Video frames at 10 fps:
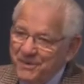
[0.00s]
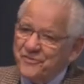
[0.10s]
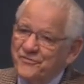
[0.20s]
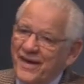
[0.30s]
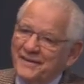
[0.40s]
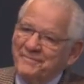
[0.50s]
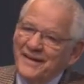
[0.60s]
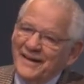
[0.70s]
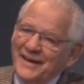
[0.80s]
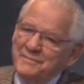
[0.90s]
matter of fact,
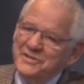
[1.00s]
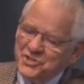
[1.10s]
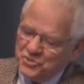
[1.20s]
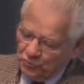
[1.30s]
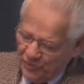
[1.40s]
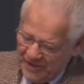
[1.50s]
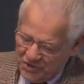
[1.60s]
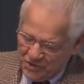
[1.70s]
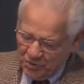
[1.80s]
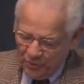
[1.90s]
let me just
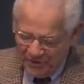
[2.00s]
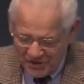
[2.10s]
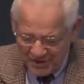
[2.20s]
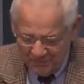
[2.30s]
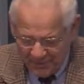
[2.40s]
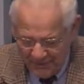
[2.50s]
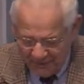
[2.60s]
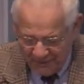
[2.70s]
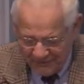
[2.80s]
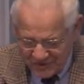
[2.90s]
read you what some
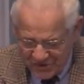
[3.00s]
people have